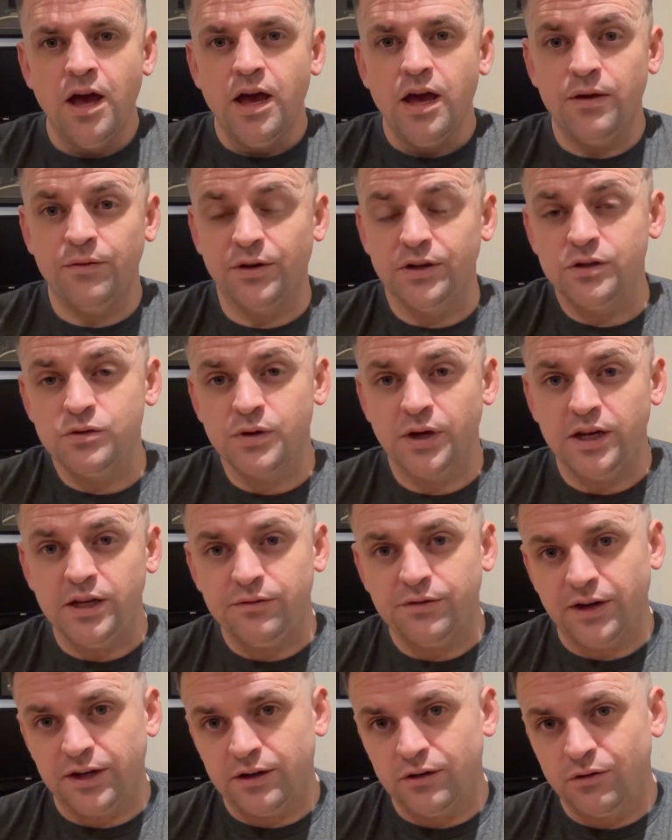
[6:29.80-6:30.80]
if I do get any
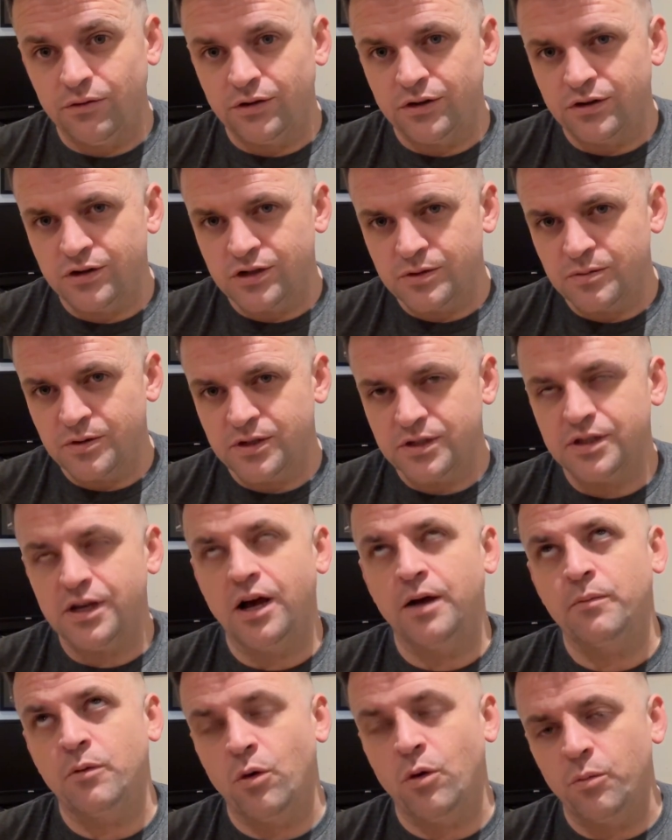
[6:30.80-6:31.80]
vinyl over Christmas,
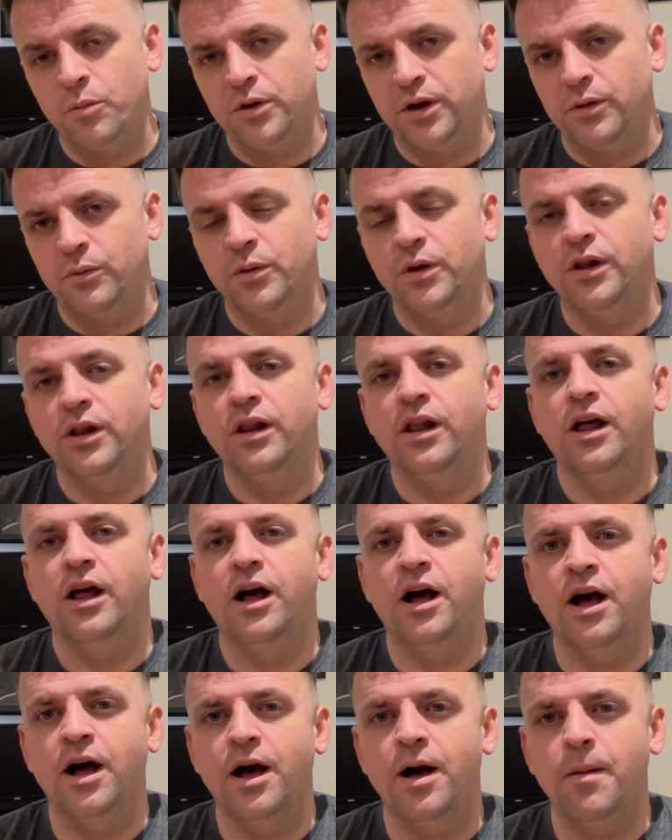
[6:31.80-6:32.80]
I'm hoping I will.
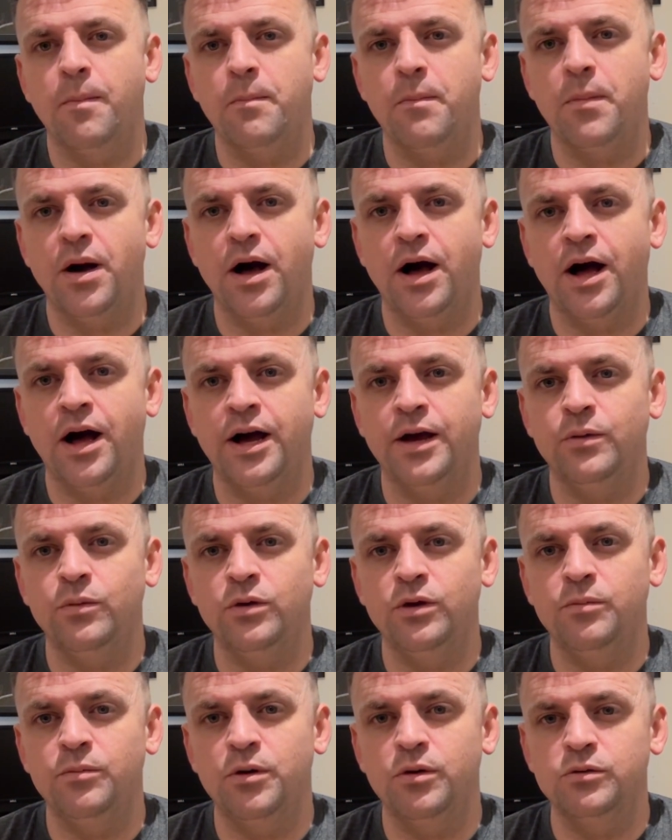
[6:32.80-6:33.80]
Um, I
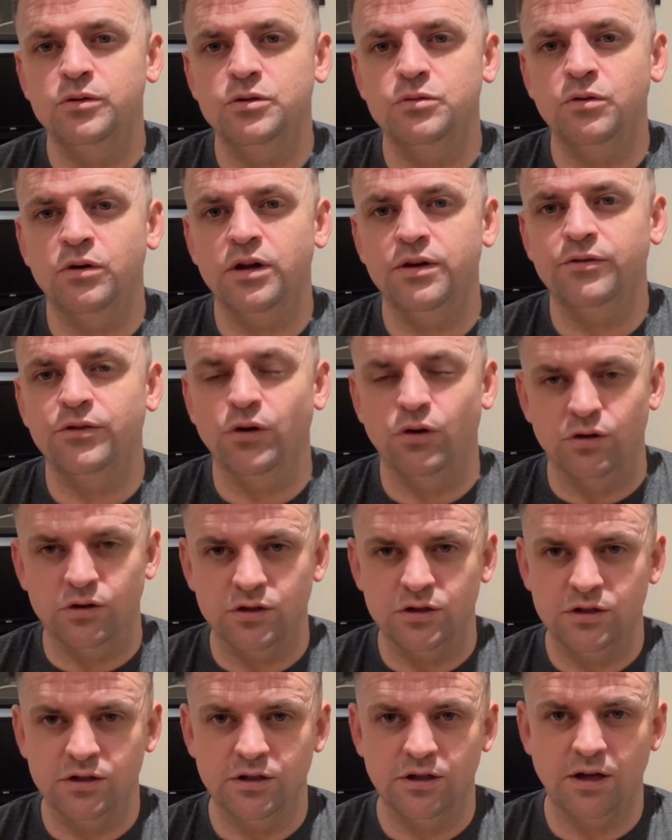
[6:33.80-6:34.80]
will post what I've
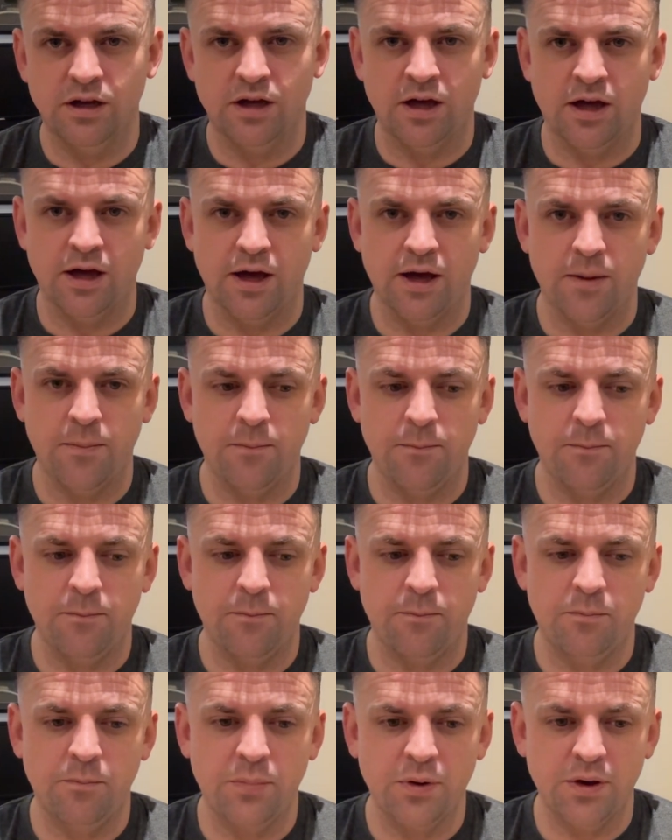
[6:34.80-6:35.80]
got. Um,
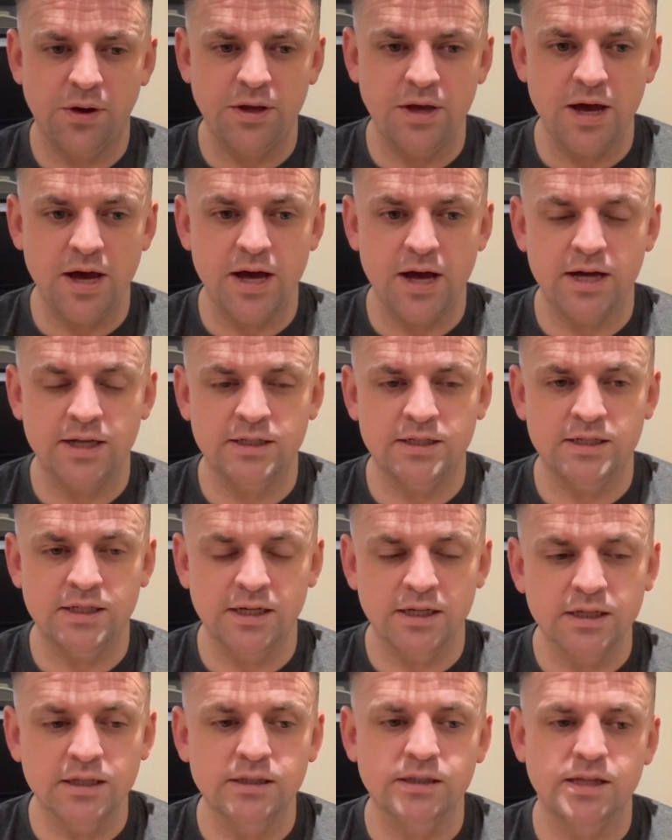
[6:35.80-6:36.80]
but yeah,
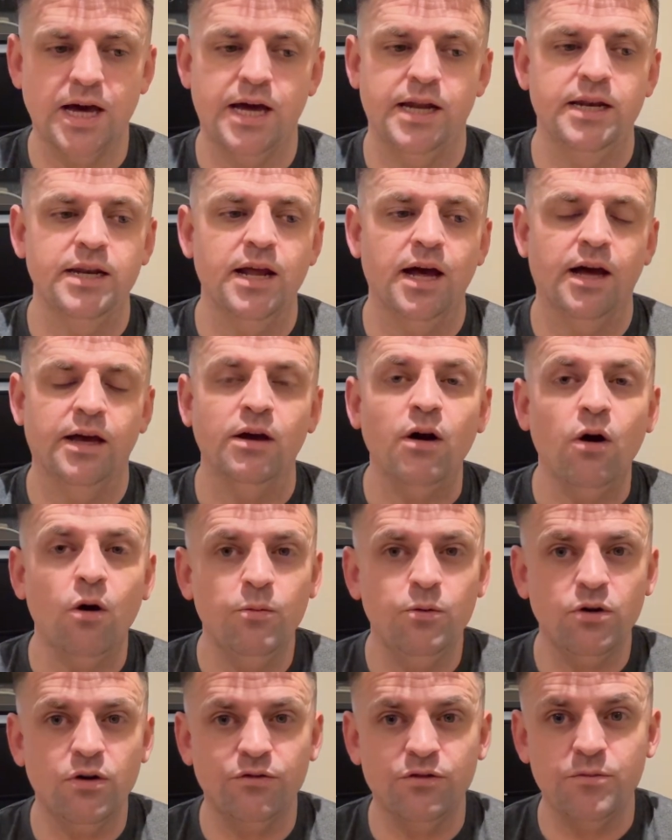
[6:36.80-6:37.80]
until then, I
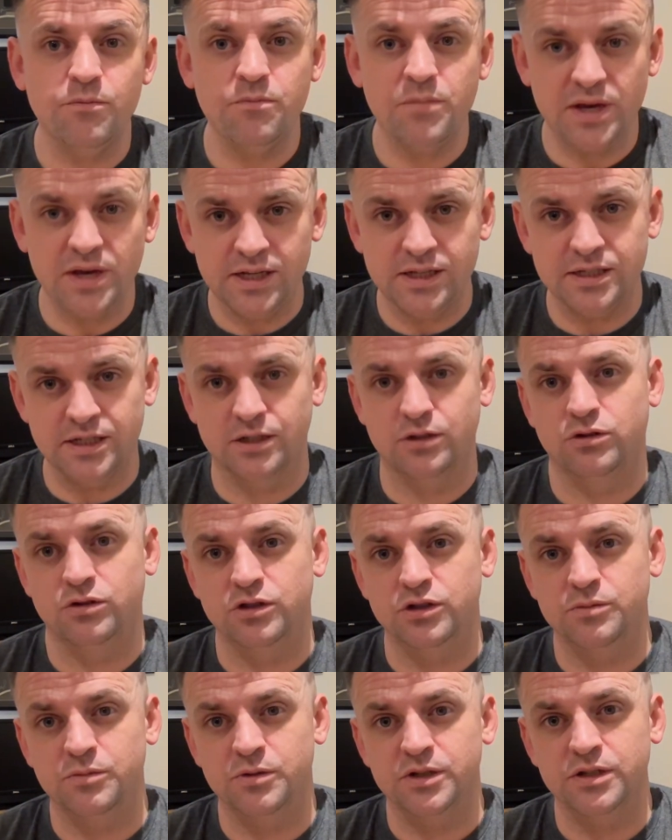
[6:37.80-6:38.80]
hope you have an amazing
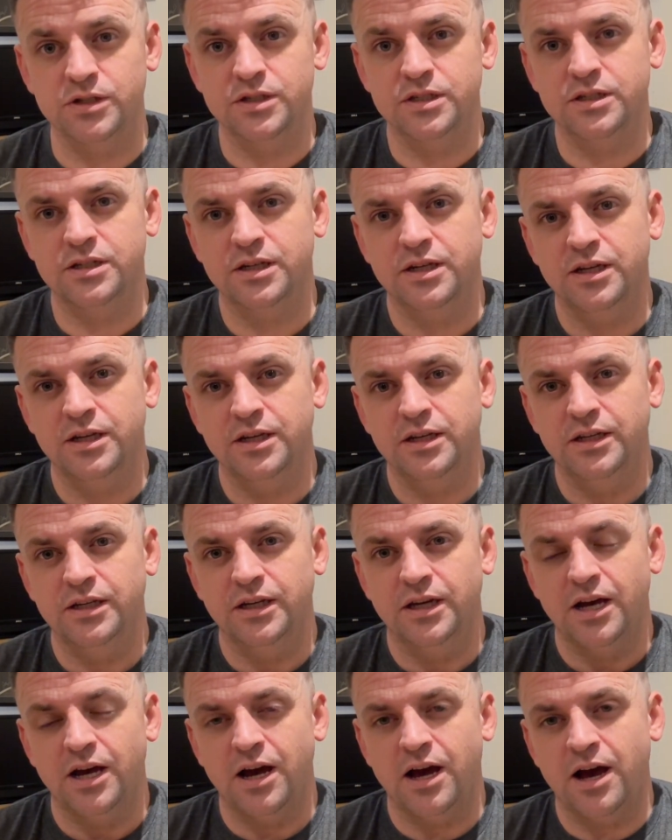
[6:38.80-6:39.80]
Christmas.
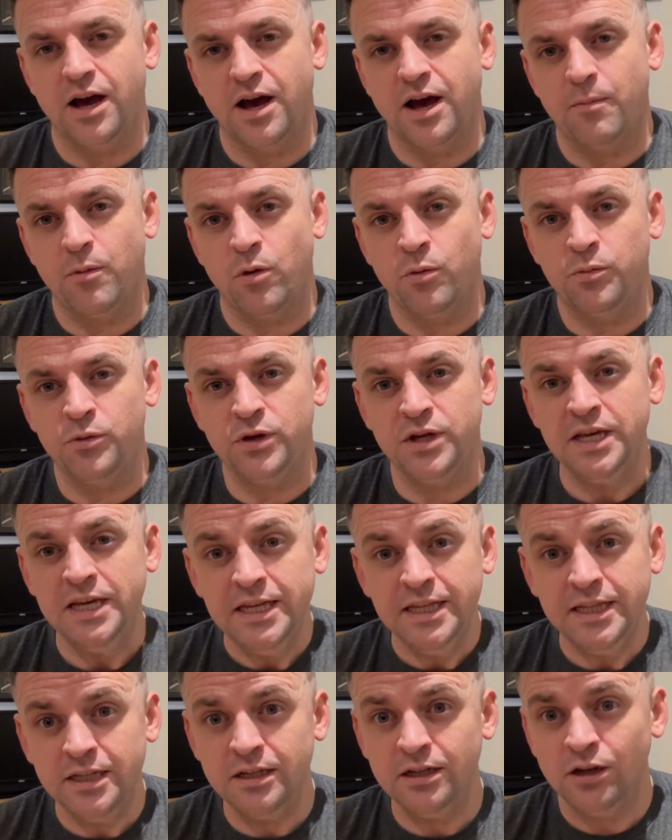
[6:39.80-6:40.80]
Um, hope you
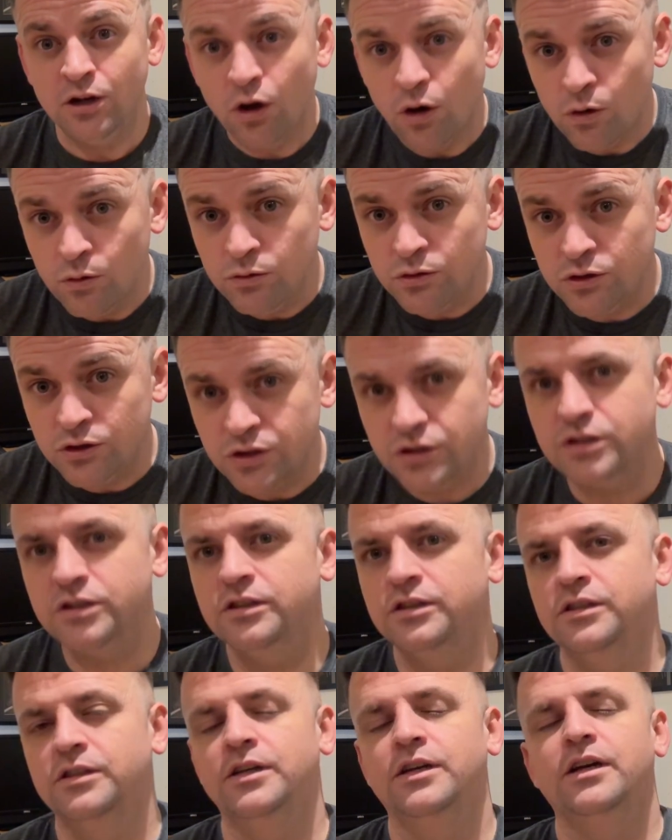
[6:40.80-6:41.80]
eat loads
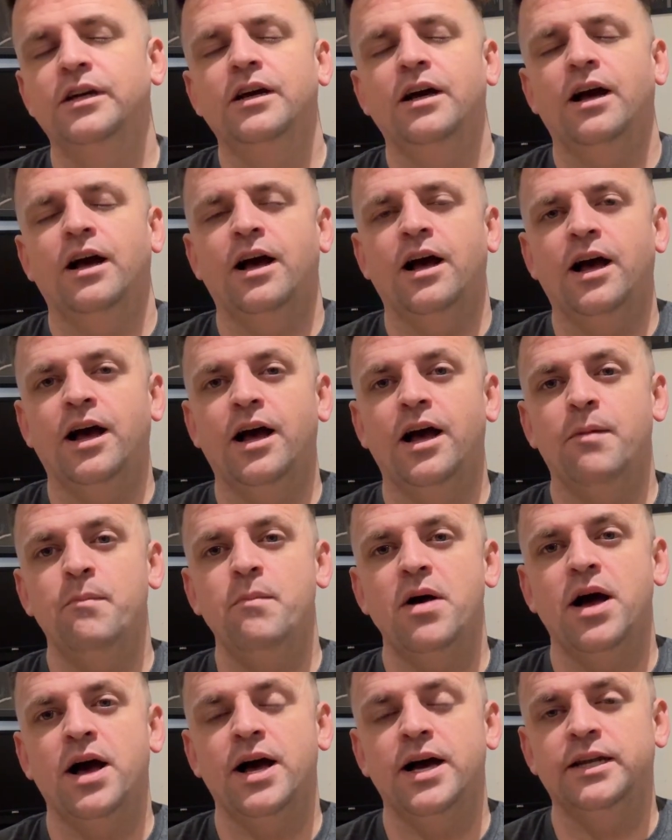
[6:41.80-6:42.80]

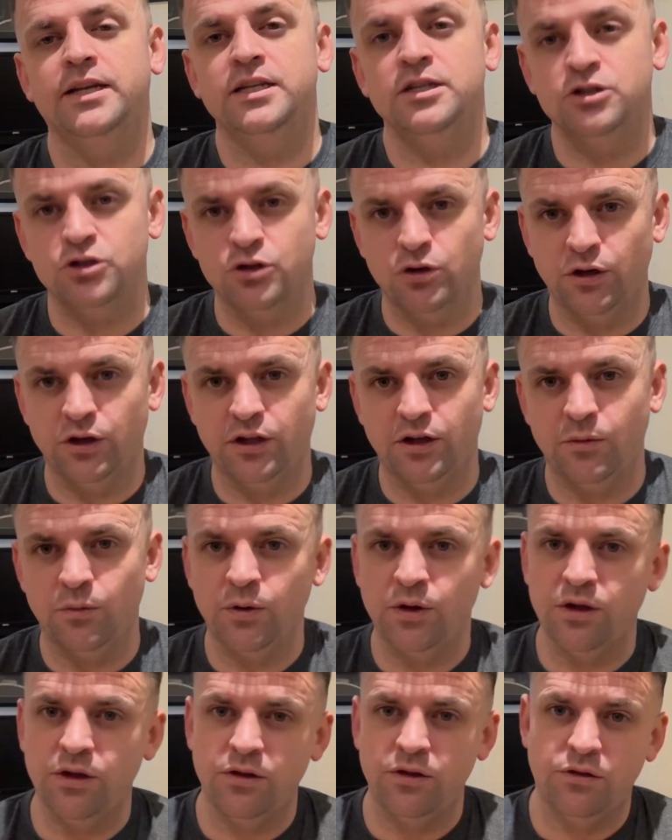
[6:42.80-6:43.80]
um, and enjoy it
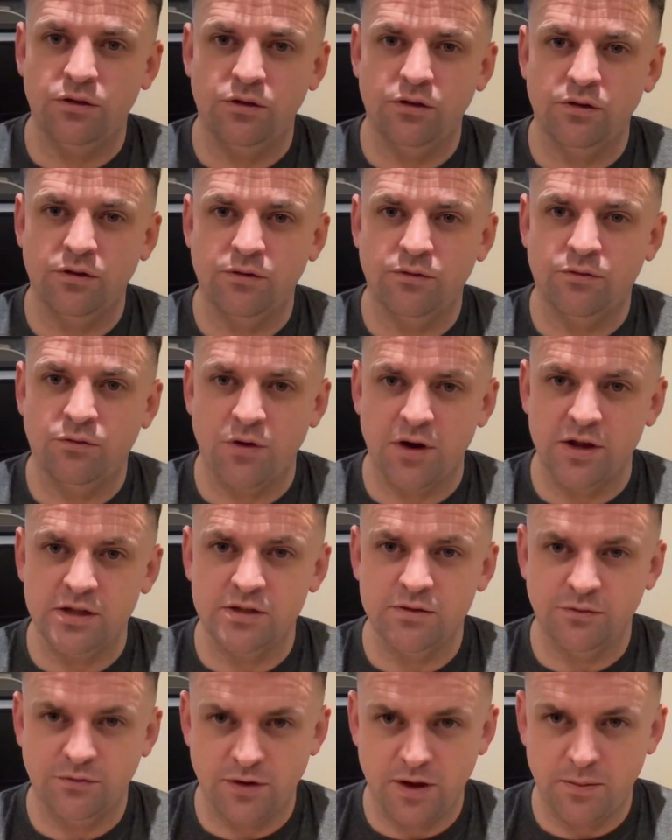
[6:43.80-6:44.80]
with friends
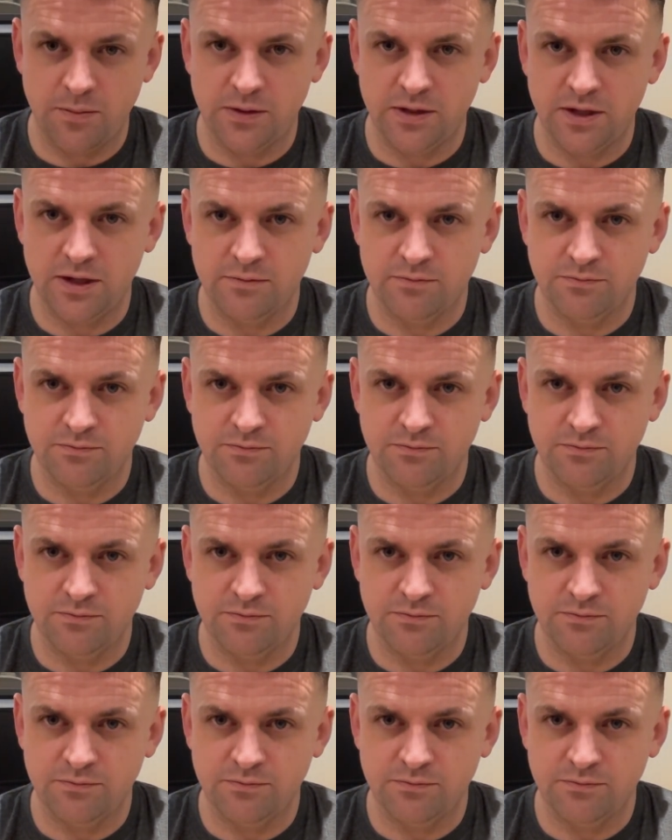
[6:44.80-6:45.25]
and family.